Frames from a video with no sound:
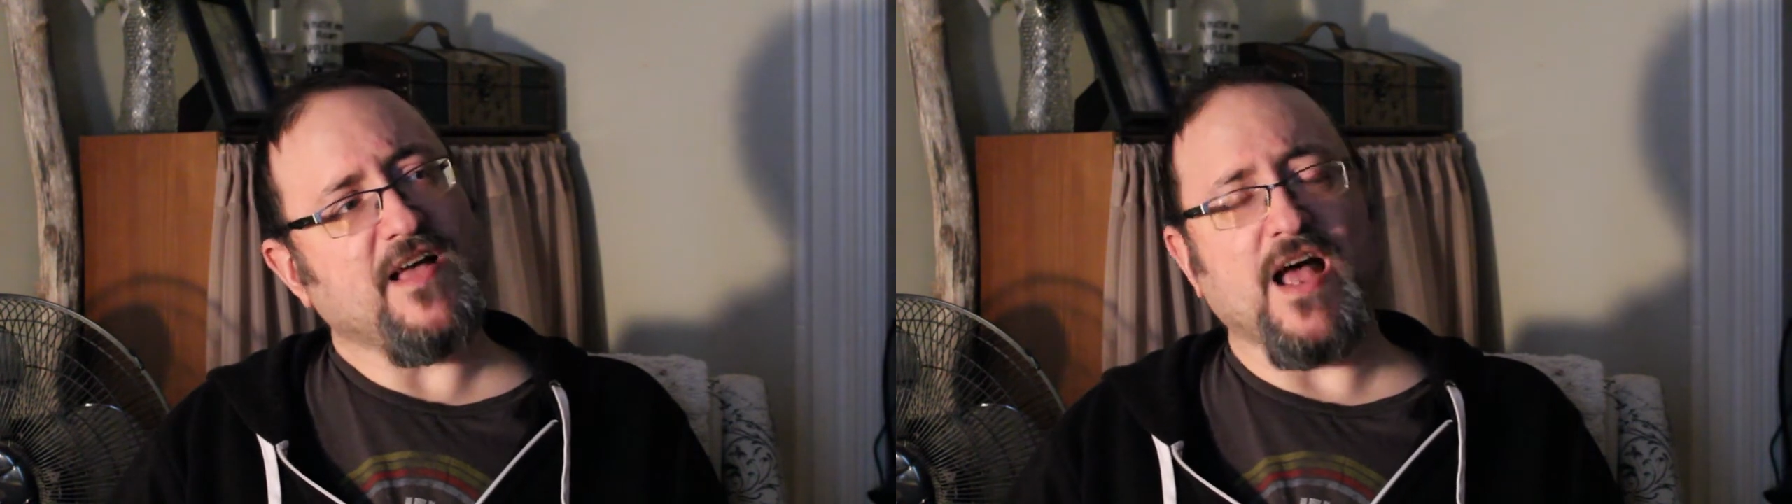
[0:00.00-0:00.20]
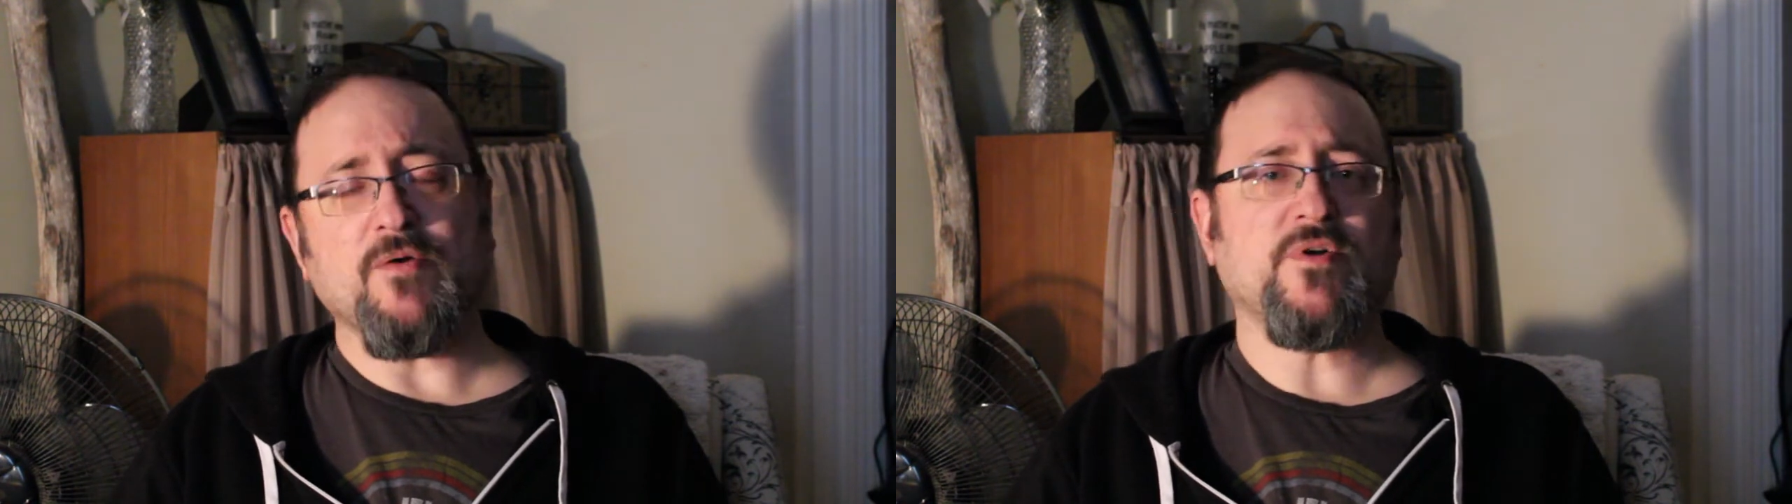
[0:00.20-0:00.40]

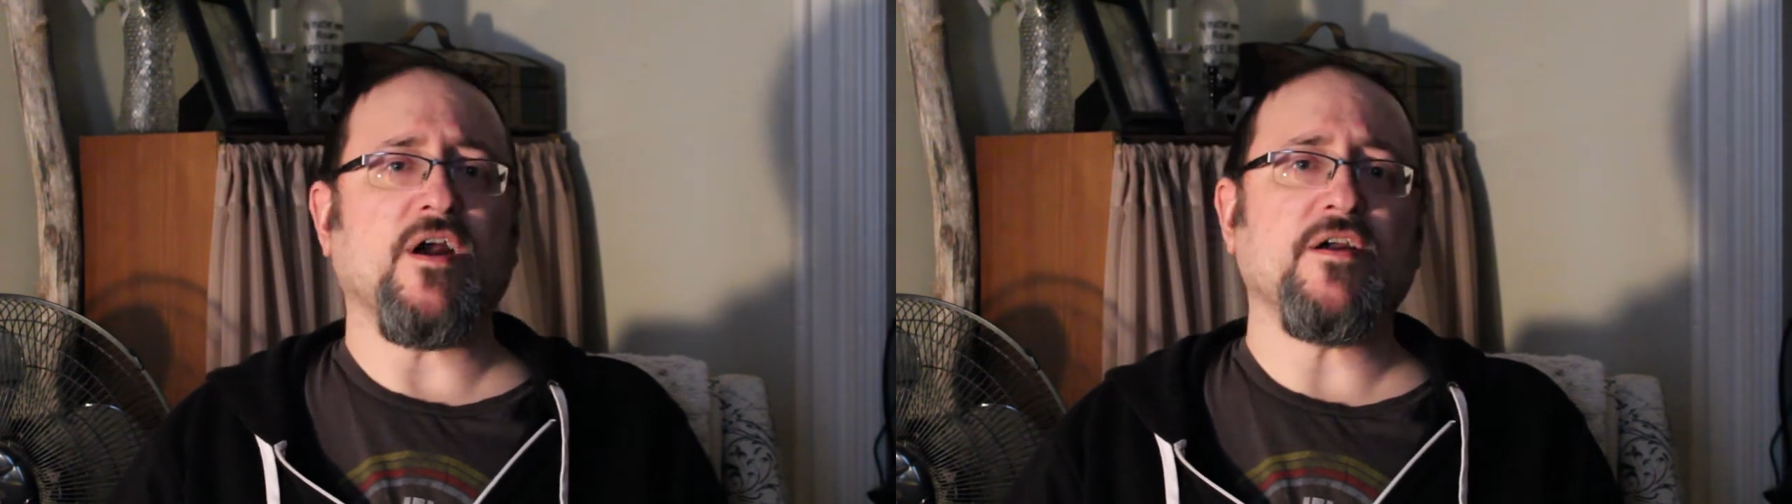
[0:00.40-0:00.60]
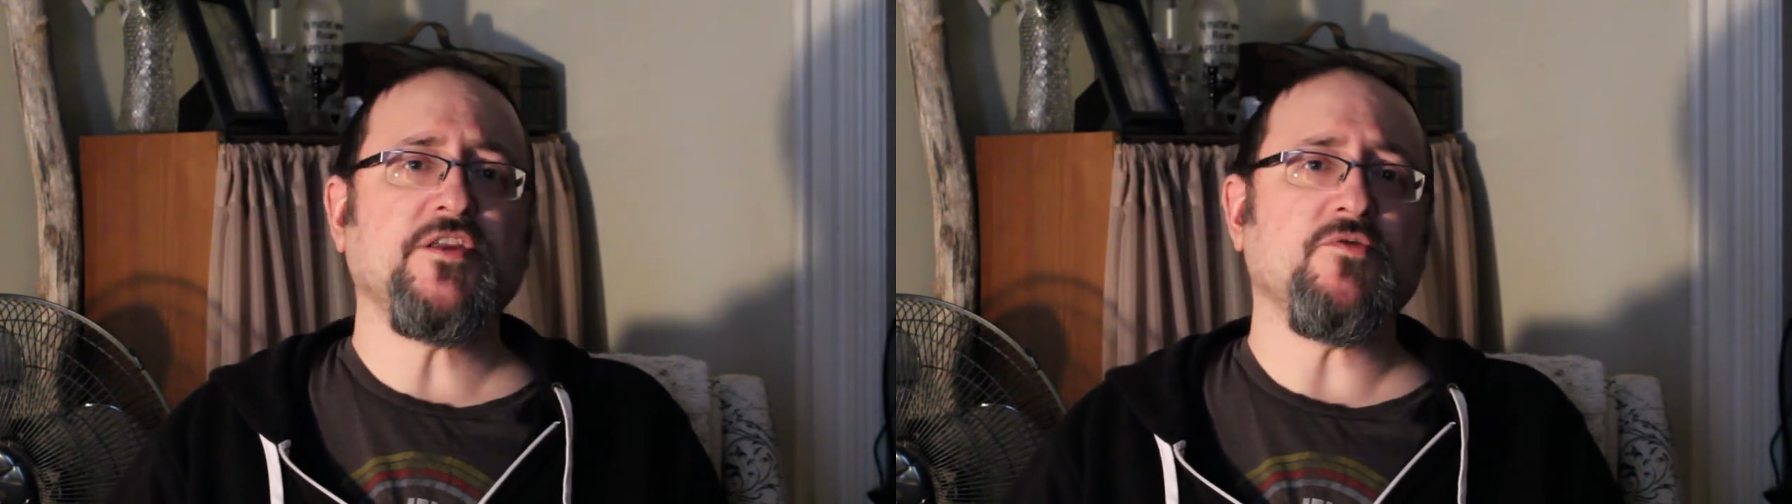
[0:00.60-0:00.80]
I would
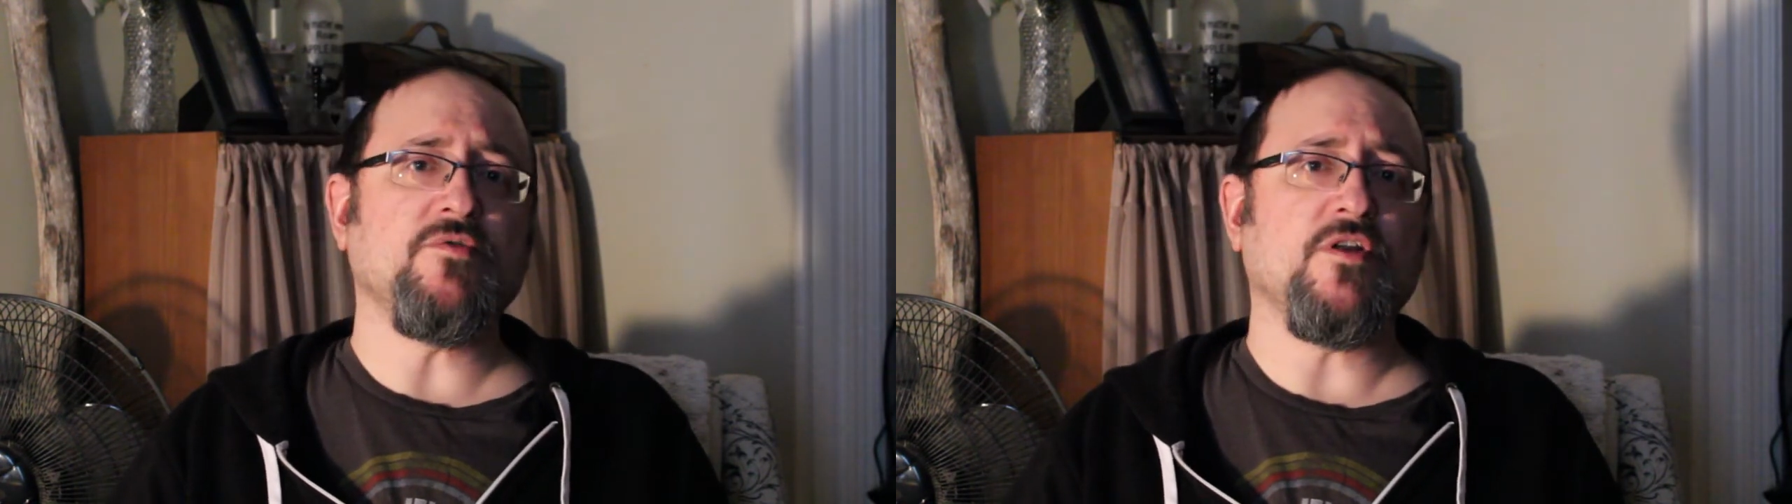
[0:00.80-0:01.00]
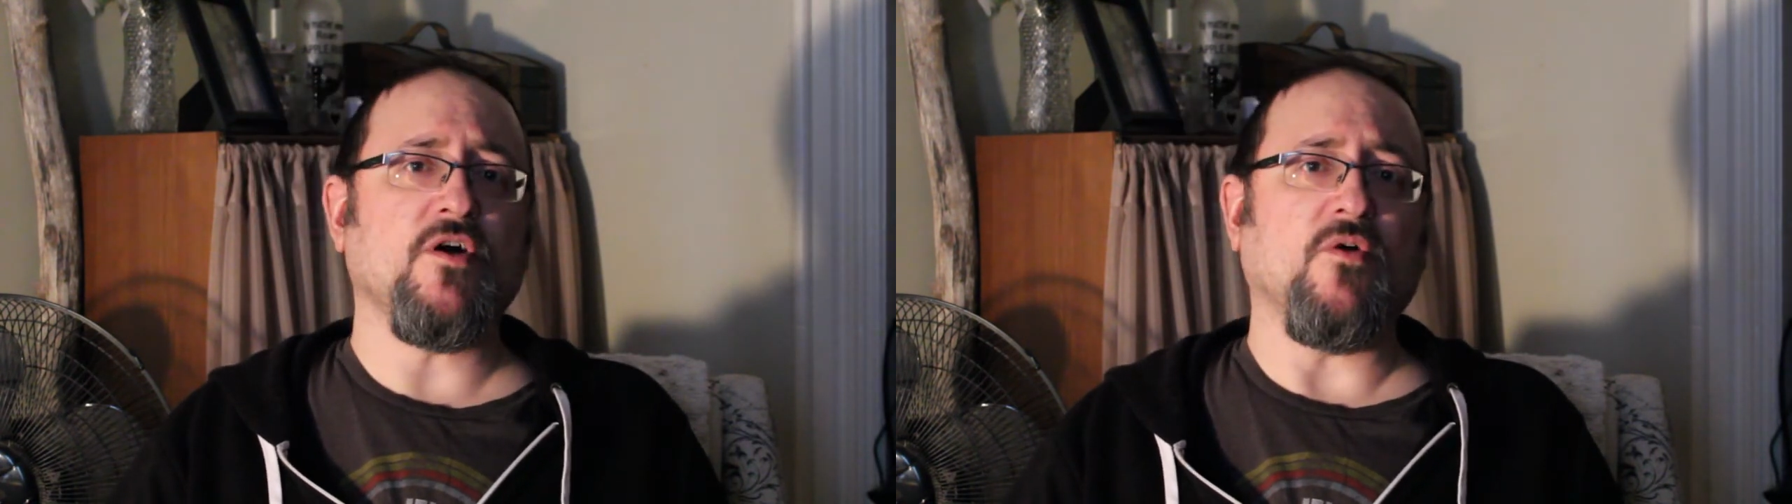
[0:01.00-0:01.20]
argue
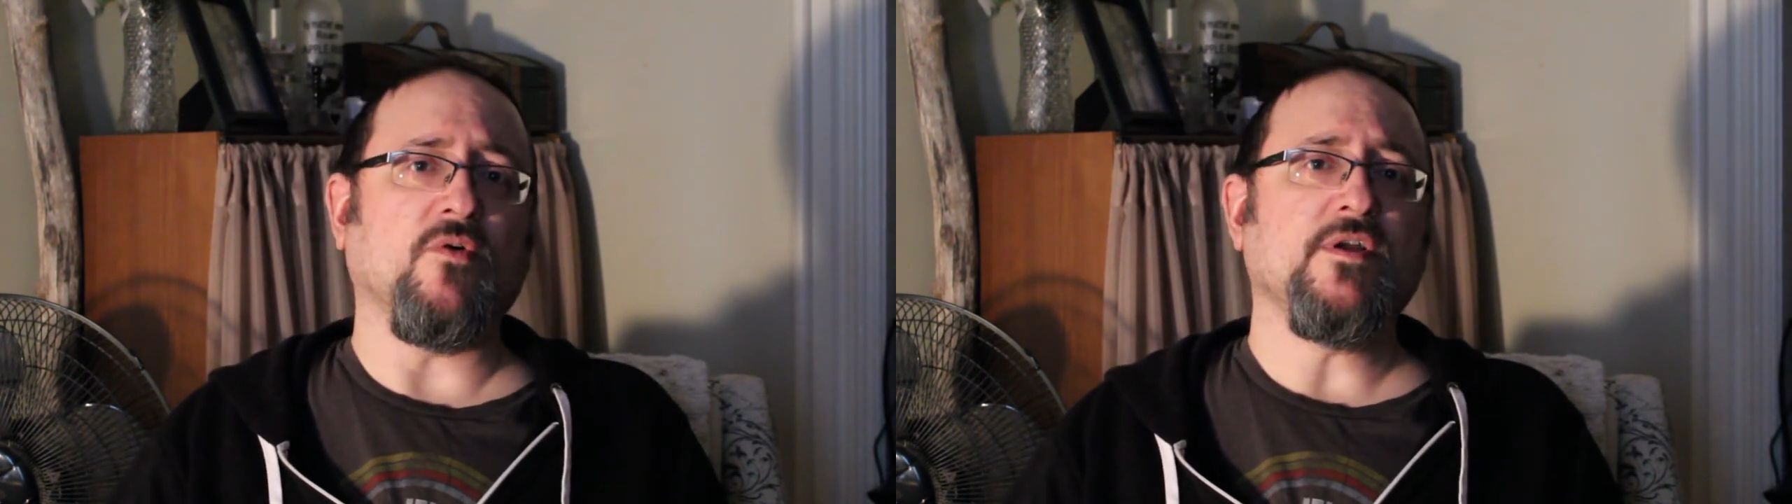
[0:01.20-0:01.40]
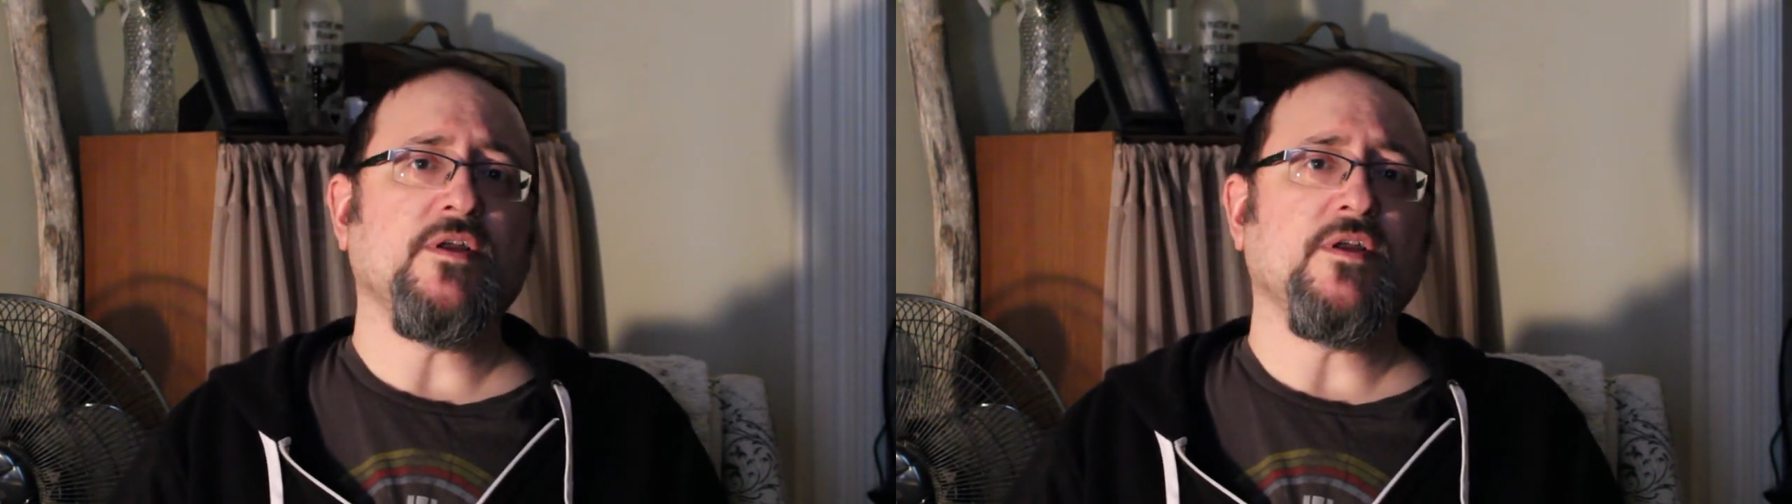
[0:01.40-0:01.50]
no.